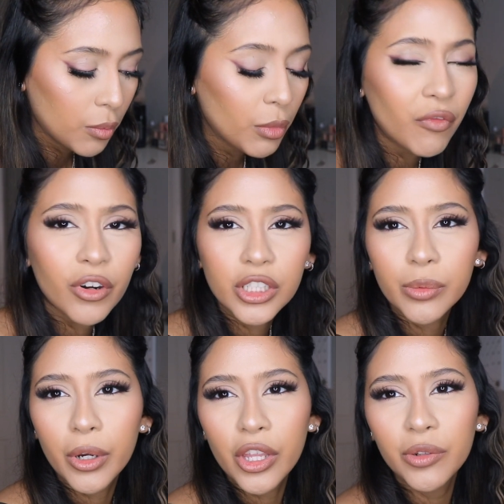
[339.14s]
But for
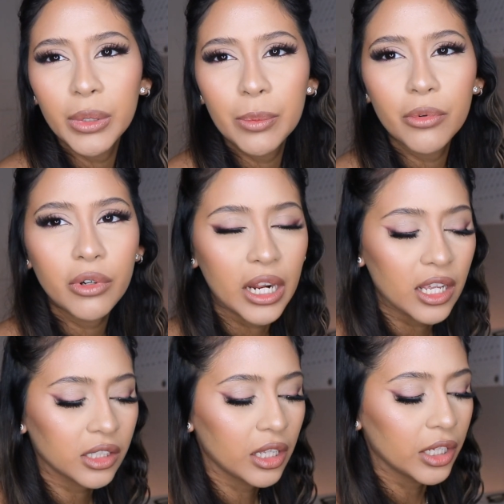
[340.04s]
some other people, it
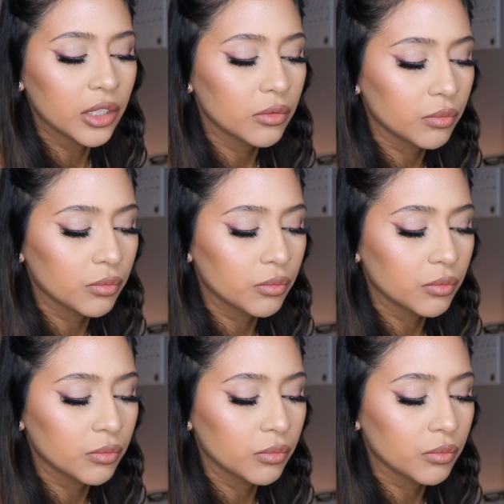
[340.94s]
has like